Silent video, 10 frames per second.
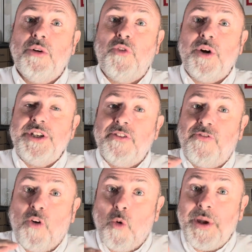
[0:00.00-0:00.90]
avoid
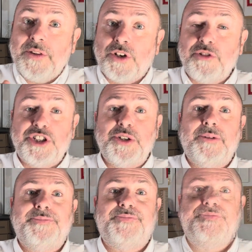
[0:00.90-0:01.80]
deforming the
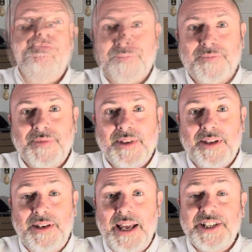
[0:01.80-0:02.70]
crystal.
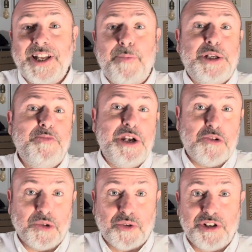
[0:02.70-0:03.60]
Next up is
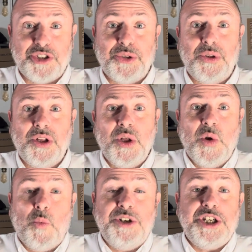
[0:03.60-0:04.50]
mineral crystal,
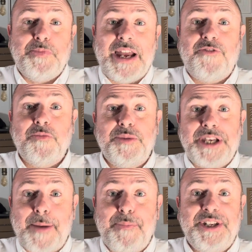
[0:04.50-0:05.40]
which is made from
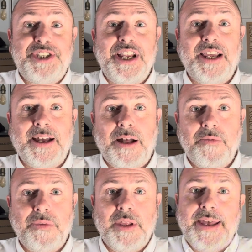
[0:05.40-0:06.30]
tempered silica.
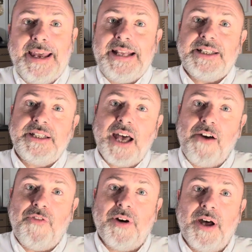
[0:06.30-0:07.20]
It's
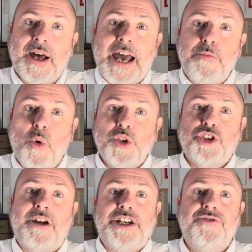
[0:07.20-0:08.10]
tougher and more
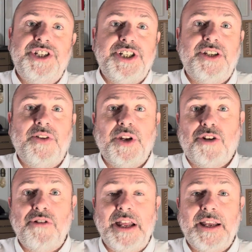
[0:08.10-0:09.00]
scratch resistant than
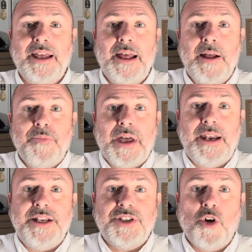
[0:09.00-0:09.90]
acrylic and
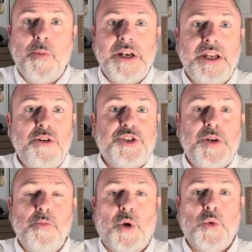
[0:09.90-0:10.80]
is commonly used
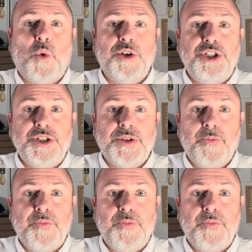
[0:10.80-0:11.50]
in modern watches.